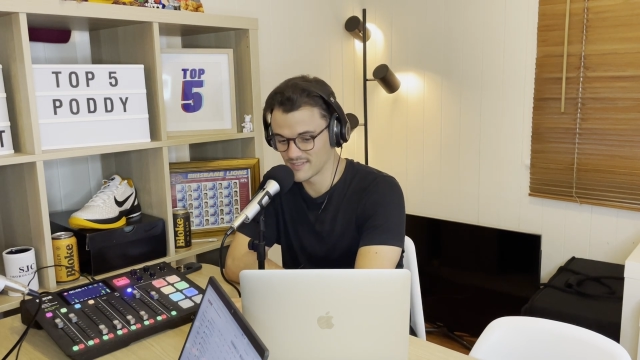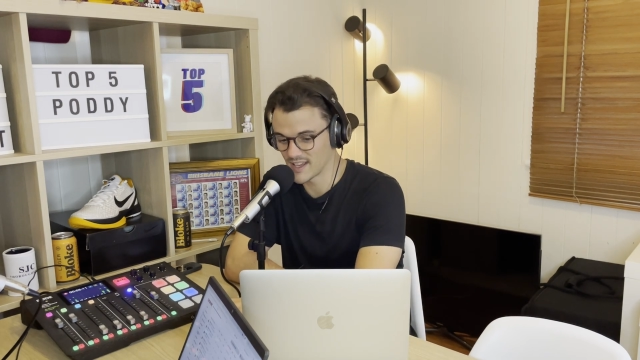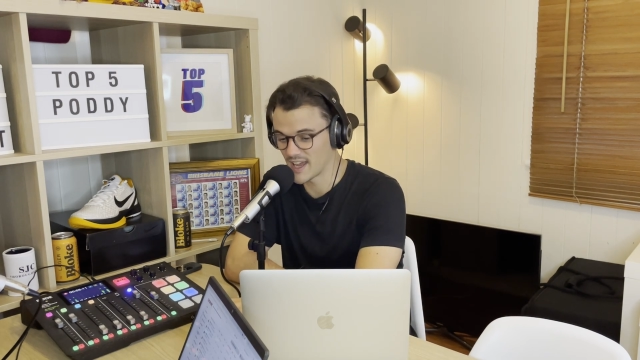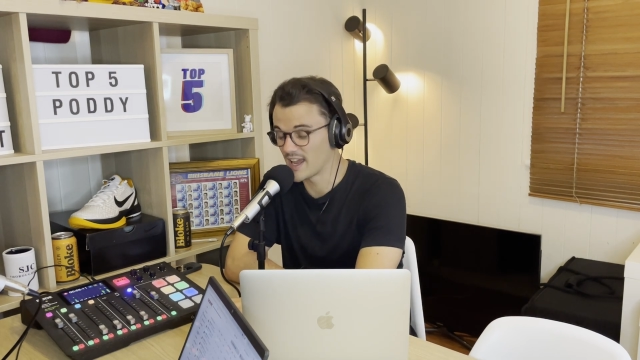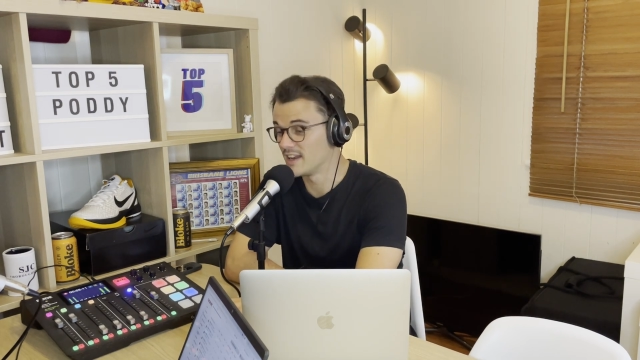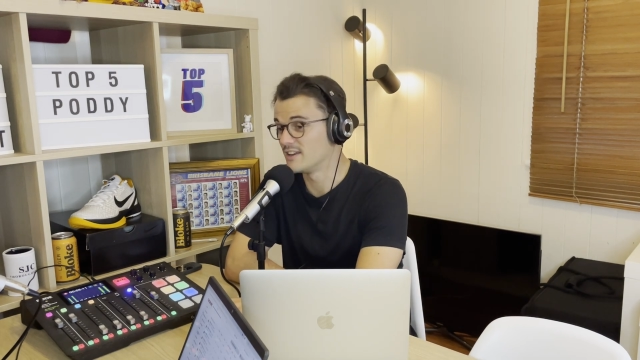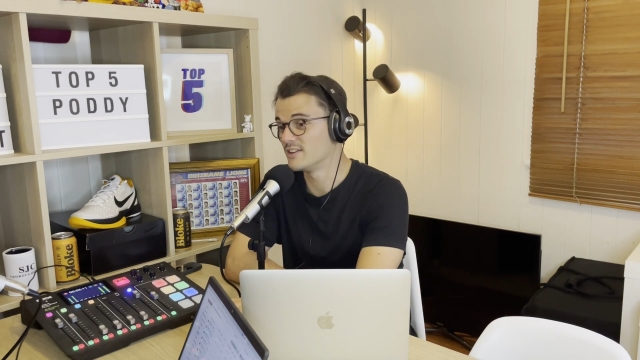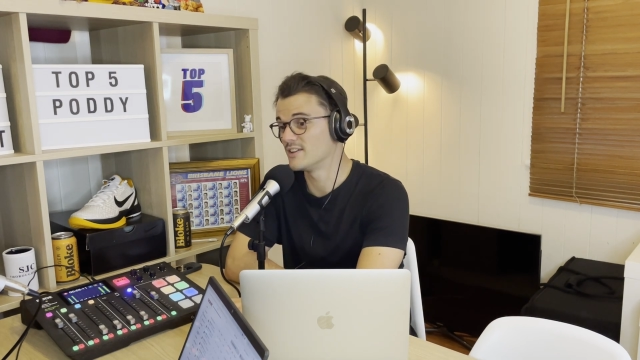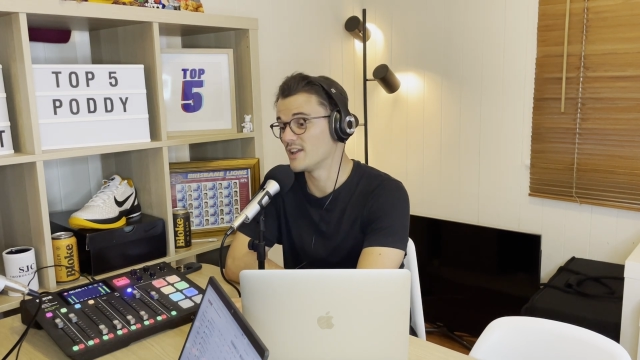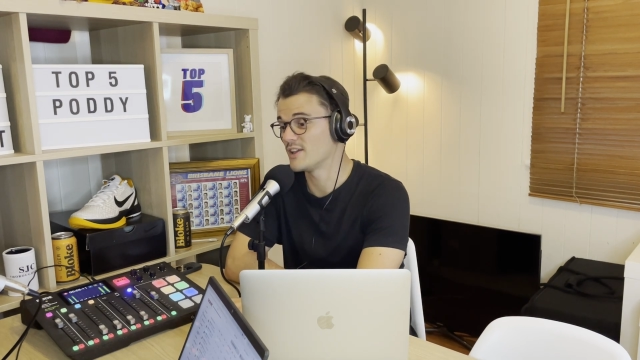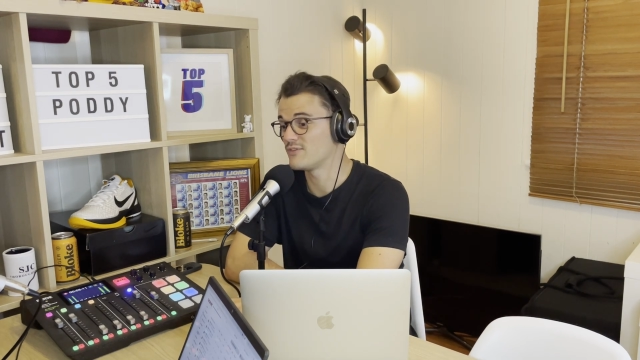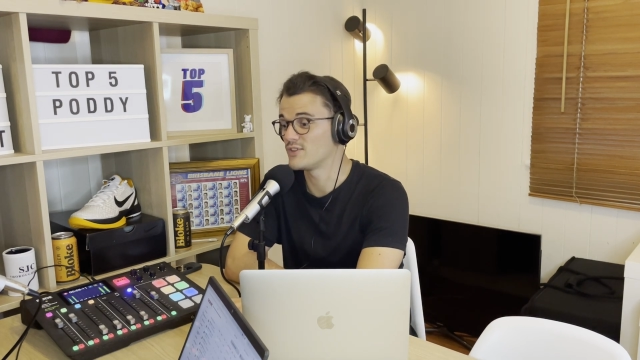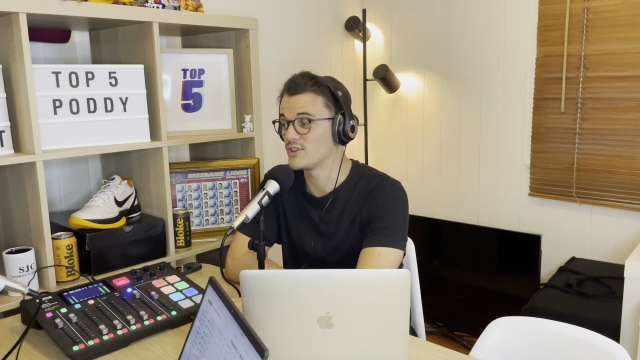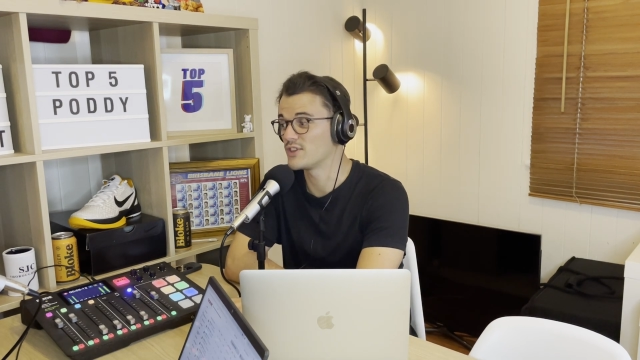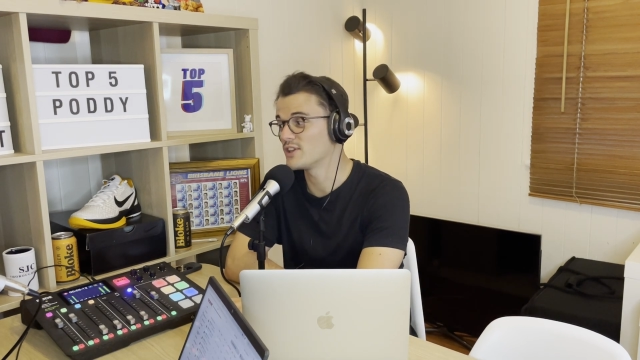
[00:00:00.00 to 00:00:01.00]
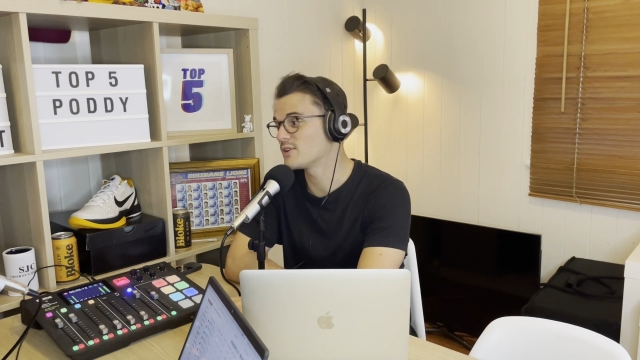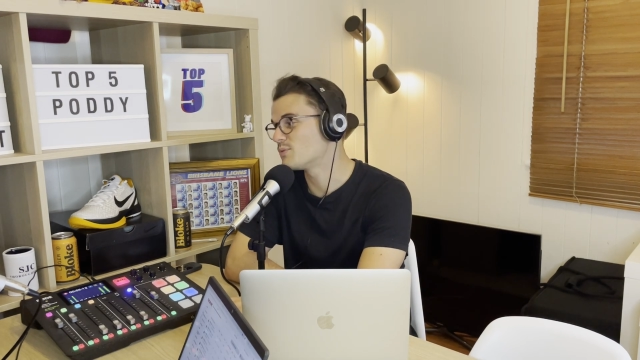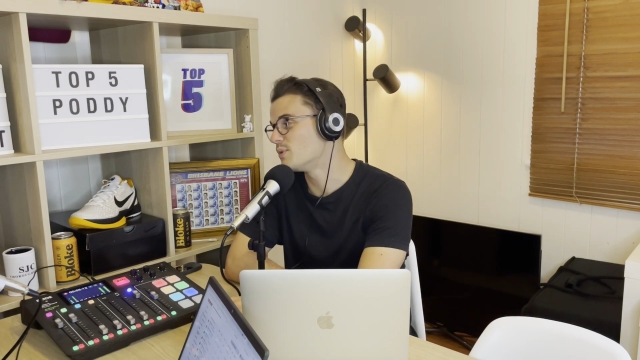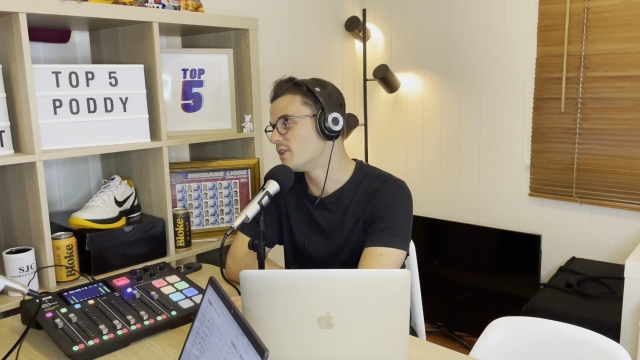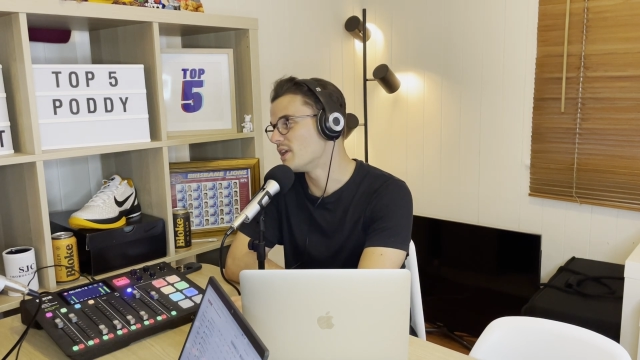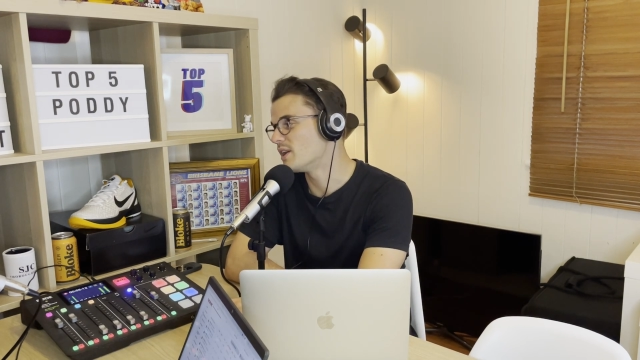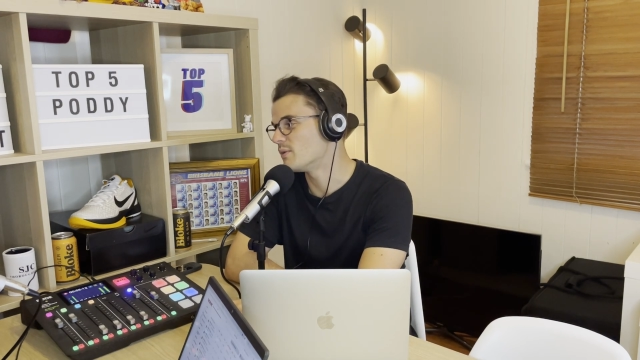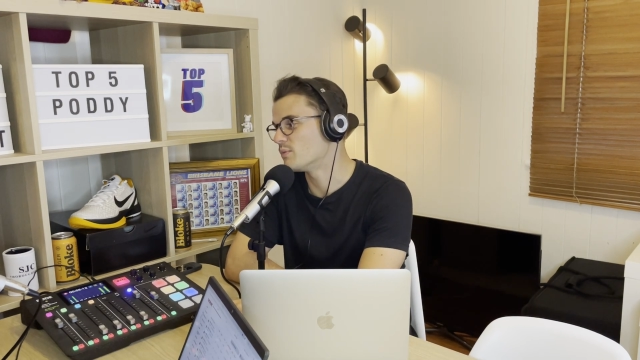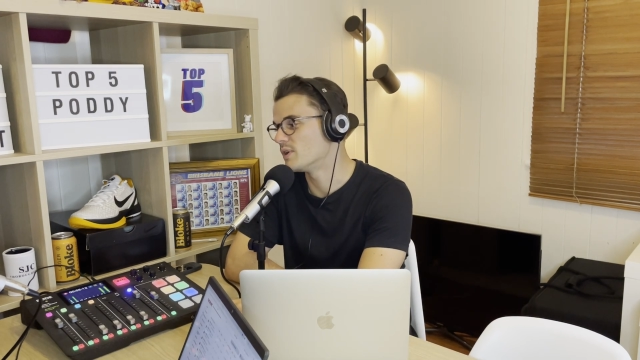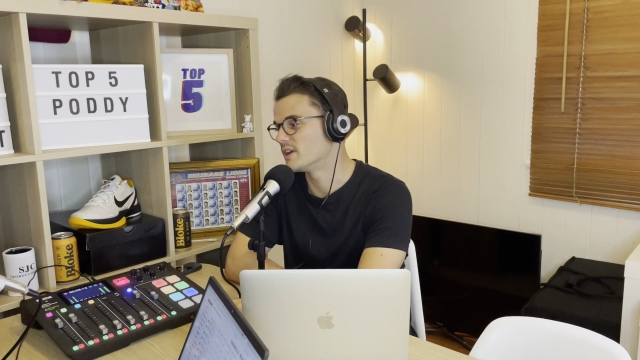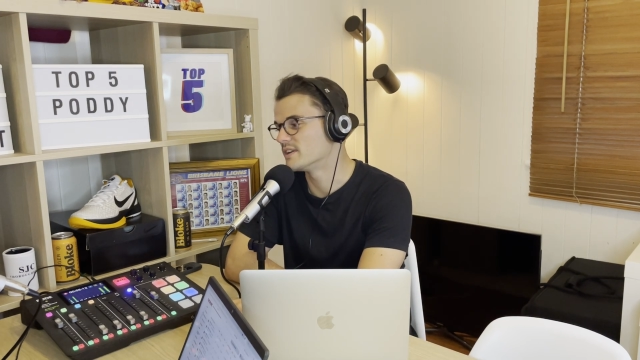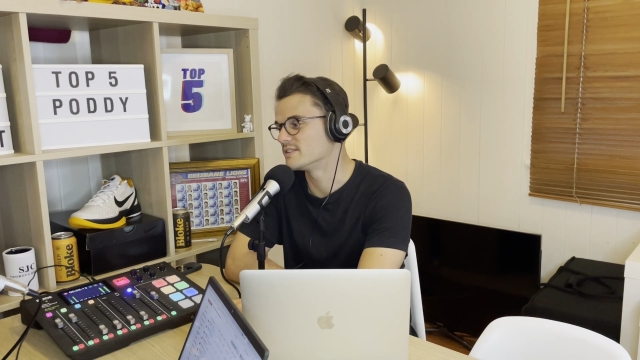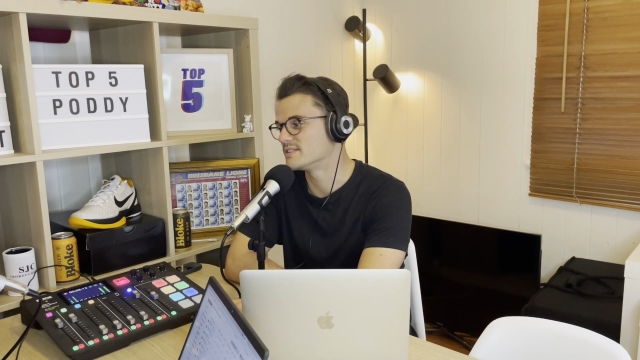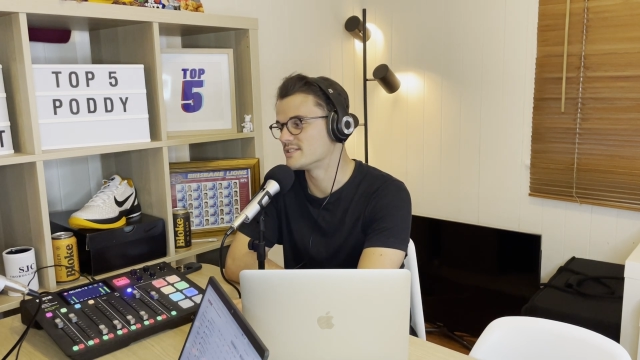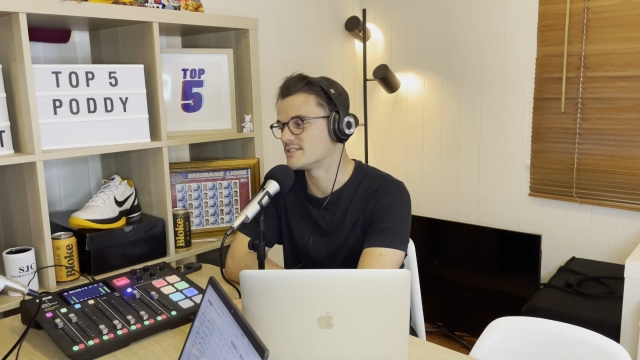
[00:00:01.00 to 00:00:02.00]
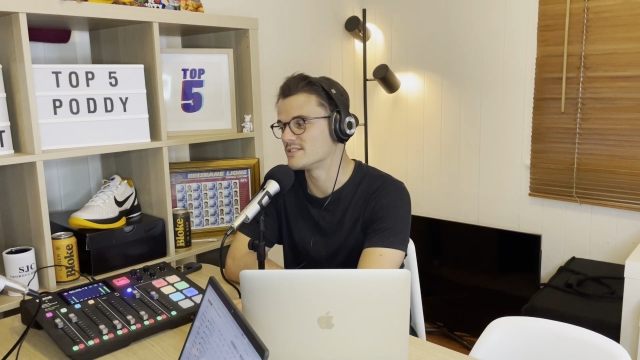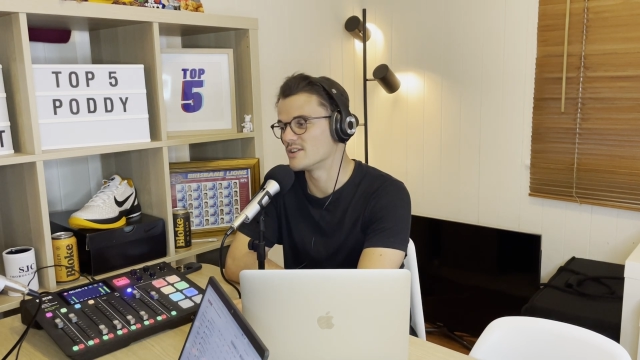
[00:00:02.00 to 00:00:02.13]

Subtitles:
And if you think we're just